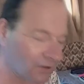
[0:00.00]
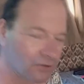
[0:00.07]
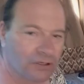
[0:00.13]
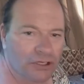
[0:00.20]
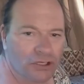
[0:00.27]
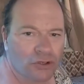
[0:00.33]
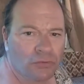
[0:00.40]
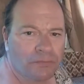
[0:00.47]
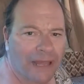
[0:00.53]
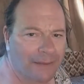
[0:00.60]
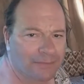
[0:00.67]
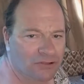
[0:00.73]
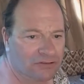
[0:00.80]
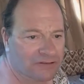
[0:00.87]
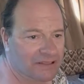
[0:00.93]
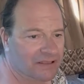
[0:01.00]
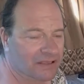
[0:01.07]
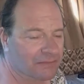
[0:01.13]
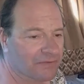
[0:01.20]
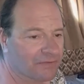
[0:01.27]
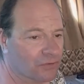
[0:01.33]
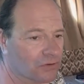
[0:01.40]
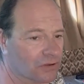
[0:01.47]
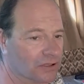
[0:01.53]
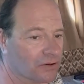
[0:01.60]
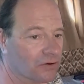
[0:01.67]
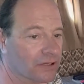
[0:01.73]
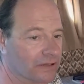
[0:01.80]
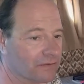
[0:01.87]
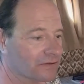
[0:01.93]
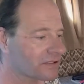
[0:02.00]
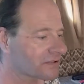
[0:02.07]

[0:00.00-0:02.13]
on Google Maps or anything before I got here.